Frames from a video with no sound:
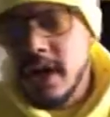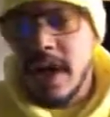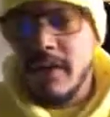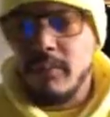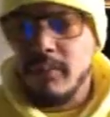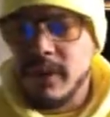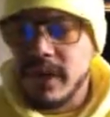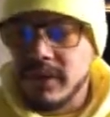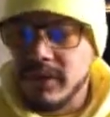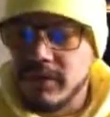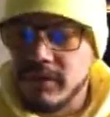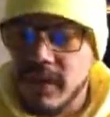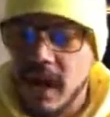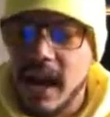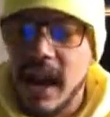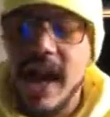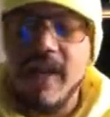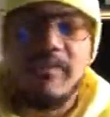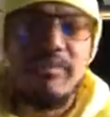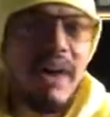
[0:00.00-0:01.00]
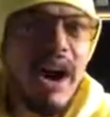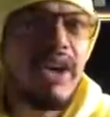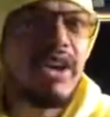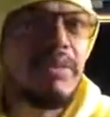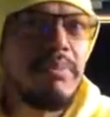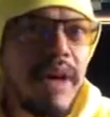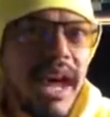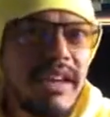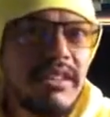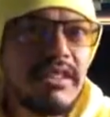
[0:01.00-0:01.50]
and we do not have
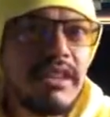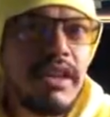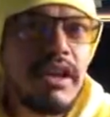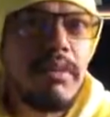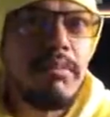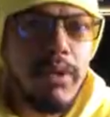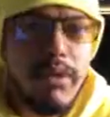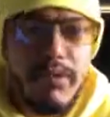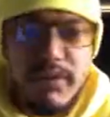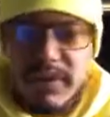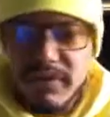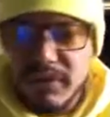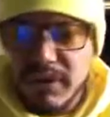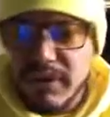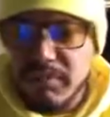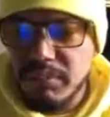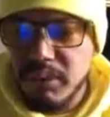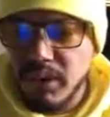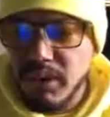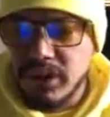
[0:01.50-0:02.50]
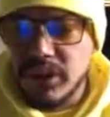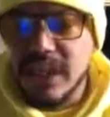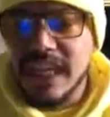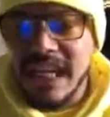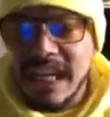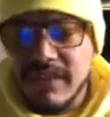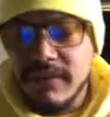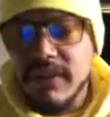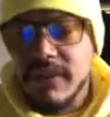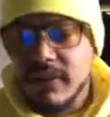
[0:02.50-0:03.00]
Malcolm X movements being pushed,
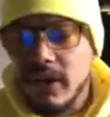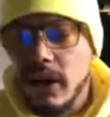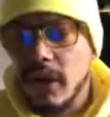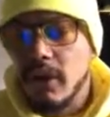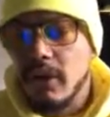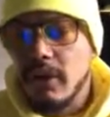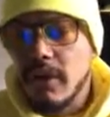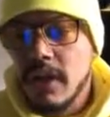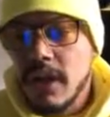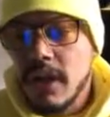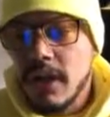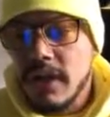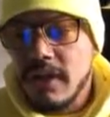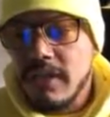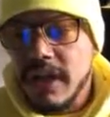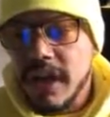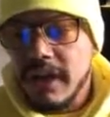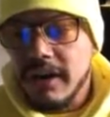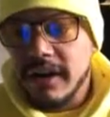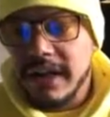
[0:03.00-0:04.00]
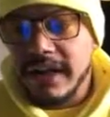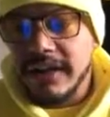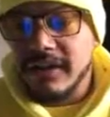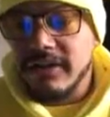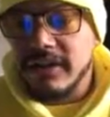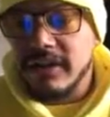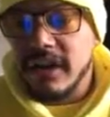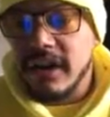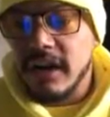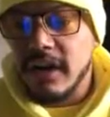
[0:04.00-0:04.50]
even though there
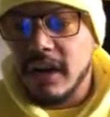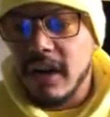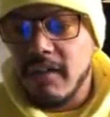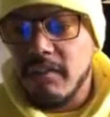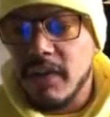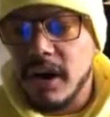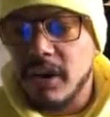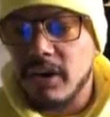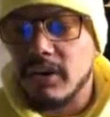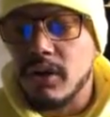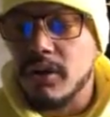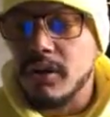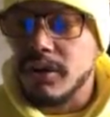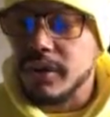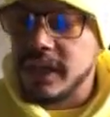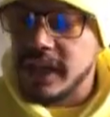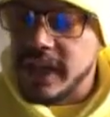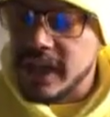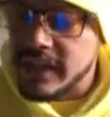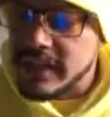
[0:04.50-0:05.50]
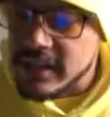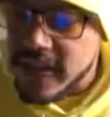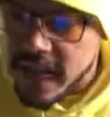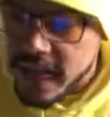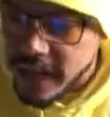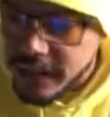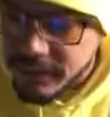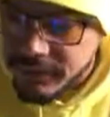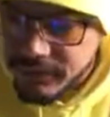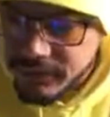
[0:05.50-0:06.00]
is a Martin Luther King
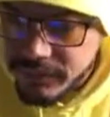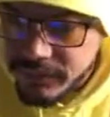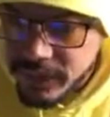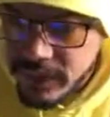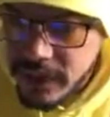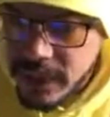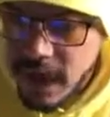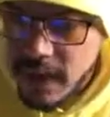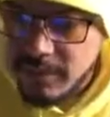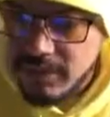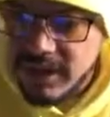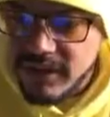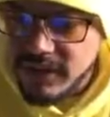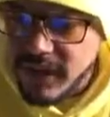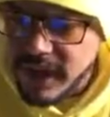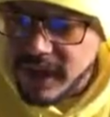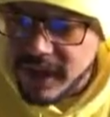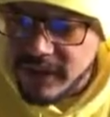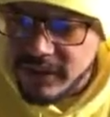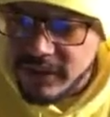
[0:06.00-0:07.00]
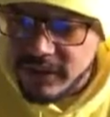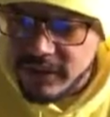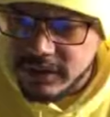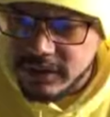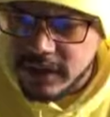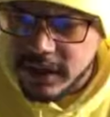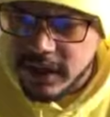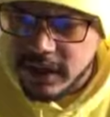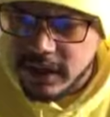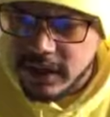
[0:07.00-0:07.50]
Day. I believe I gave it
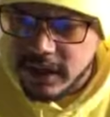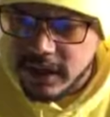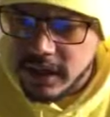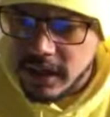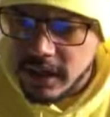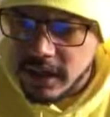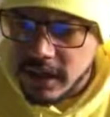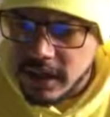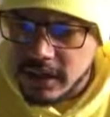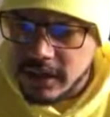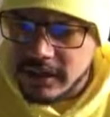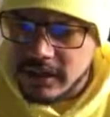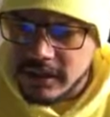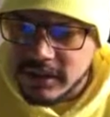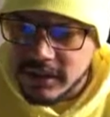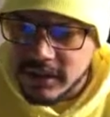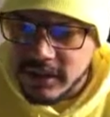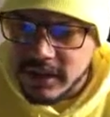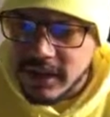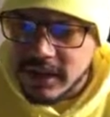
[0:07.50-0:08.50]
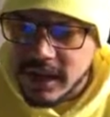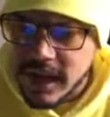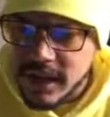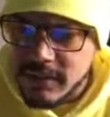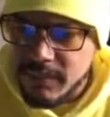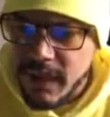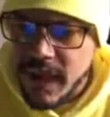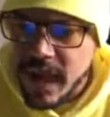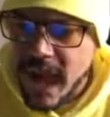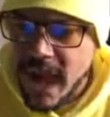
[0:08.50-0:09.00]
to,
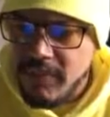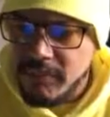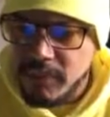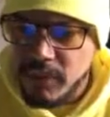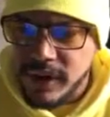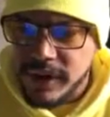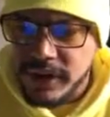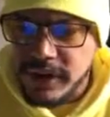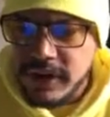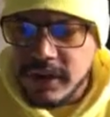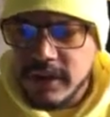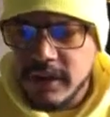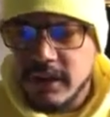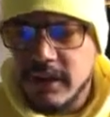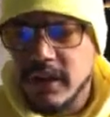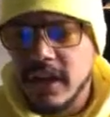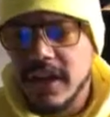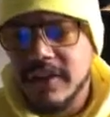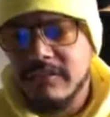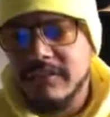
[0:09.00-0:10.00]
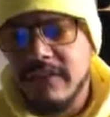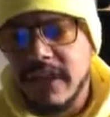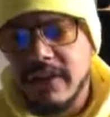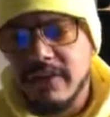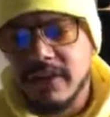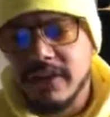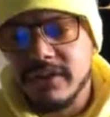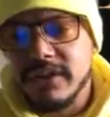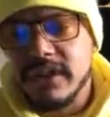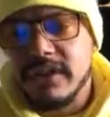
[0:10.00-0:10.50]
by a half point, it
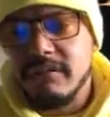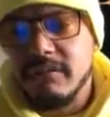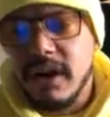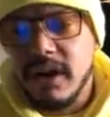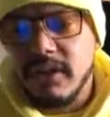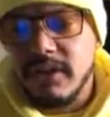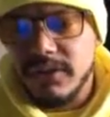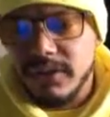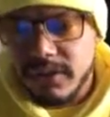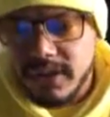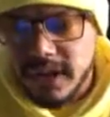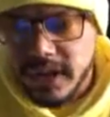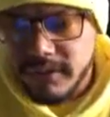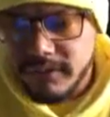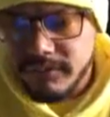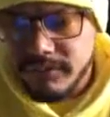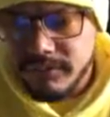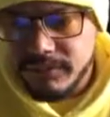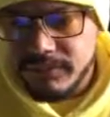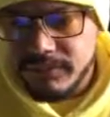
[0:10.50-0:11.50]
favors Martin Luther King.